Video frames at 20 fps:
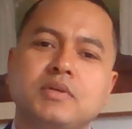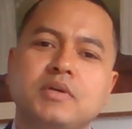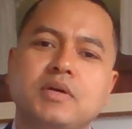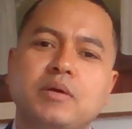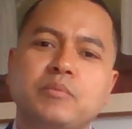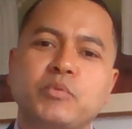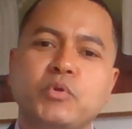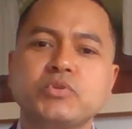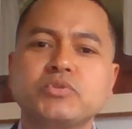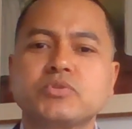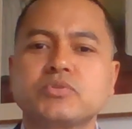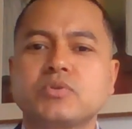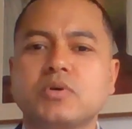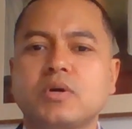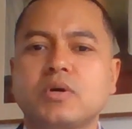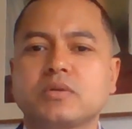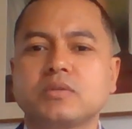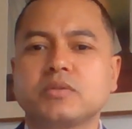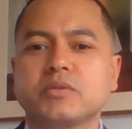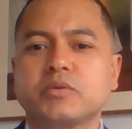I'm going to
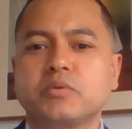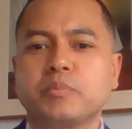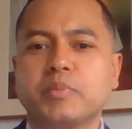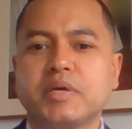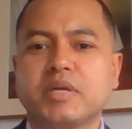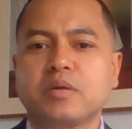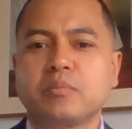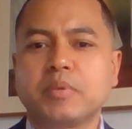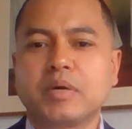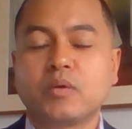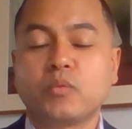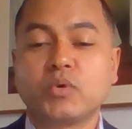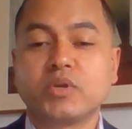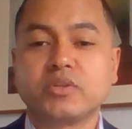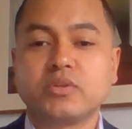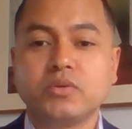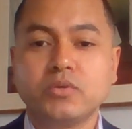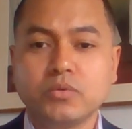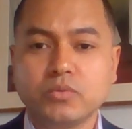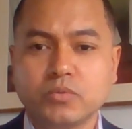talk a little bit about what
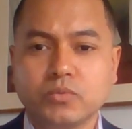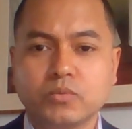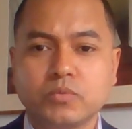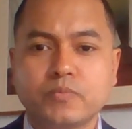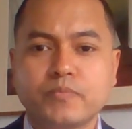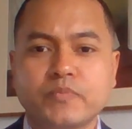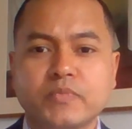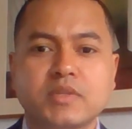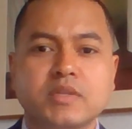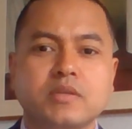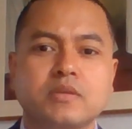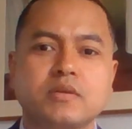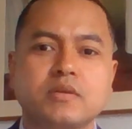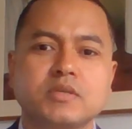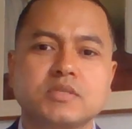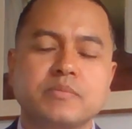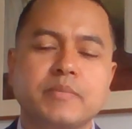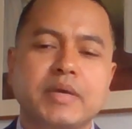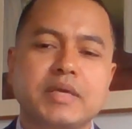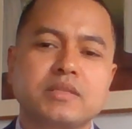you,
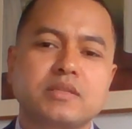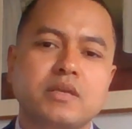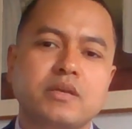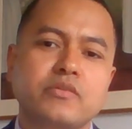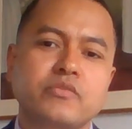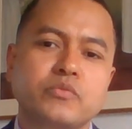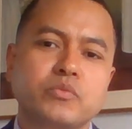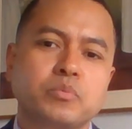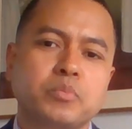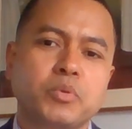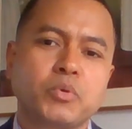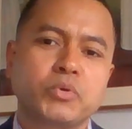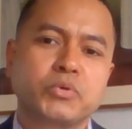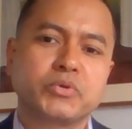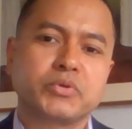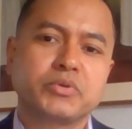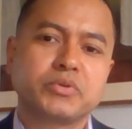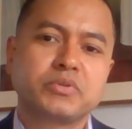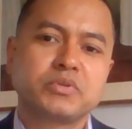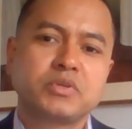as a mandated
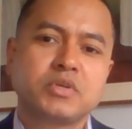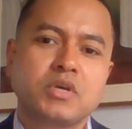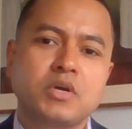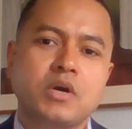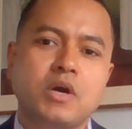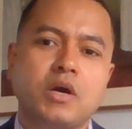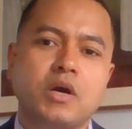reporter, are